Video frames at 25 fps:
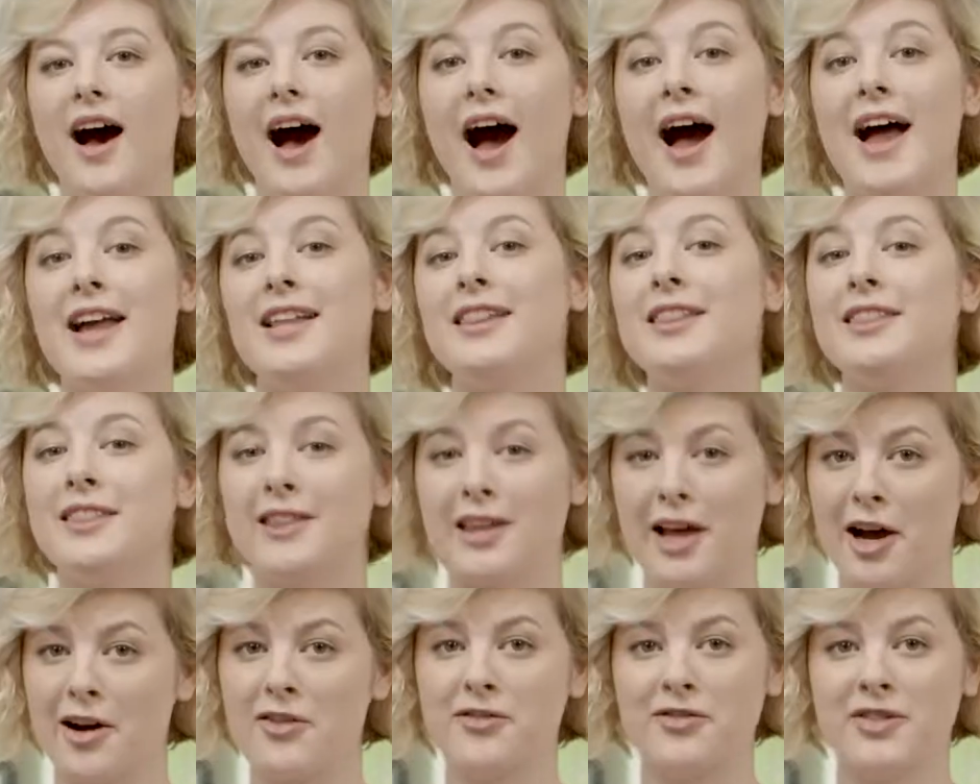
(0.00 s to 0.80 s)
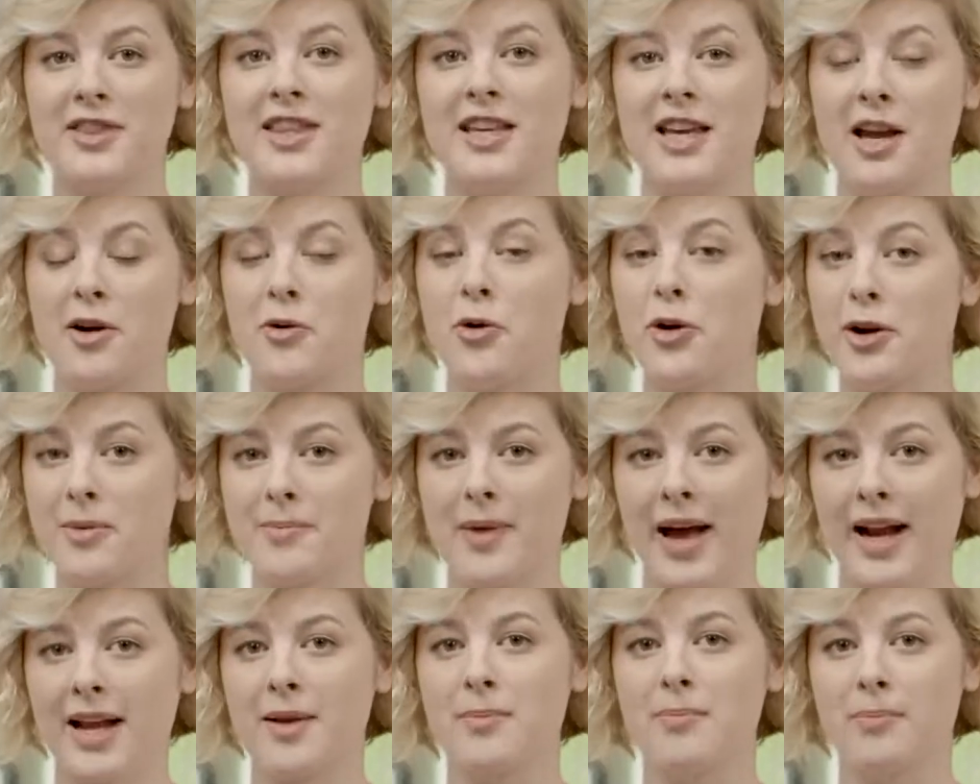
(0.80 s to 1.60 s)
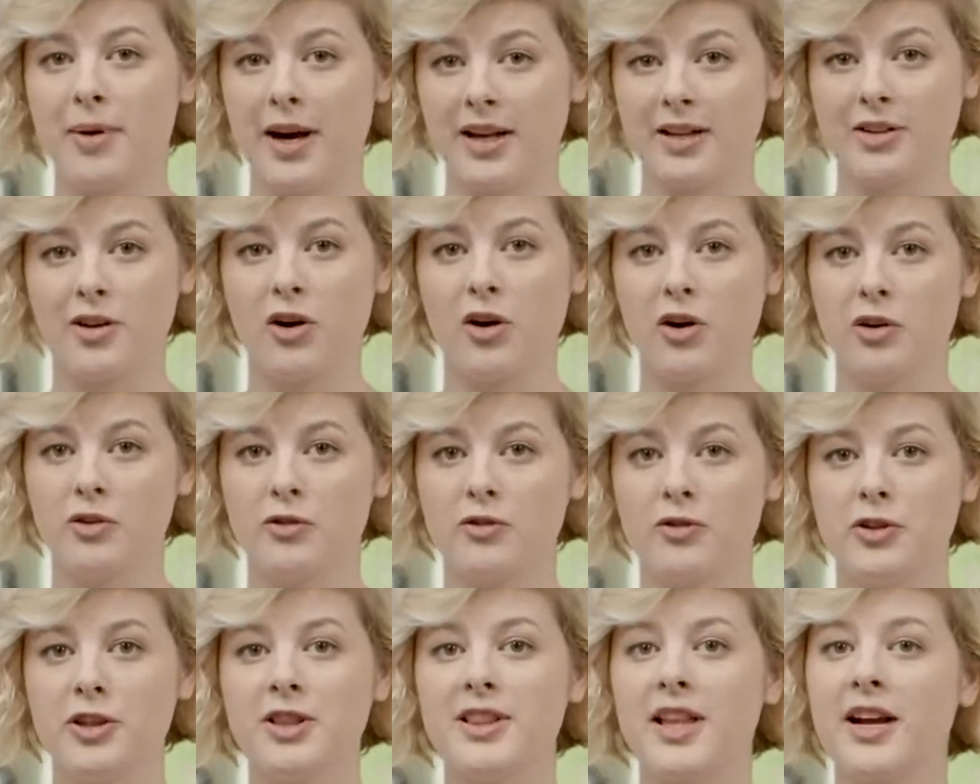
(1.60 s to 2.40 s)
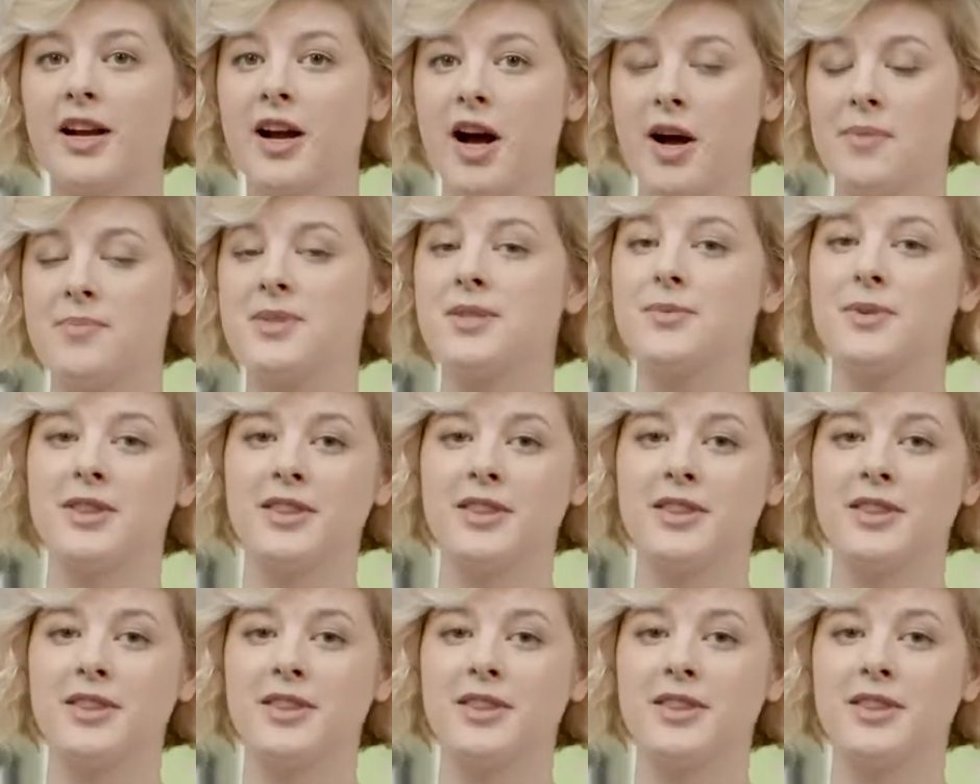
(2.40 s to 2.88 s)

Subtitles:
I love the automatic buttonhole foot that comes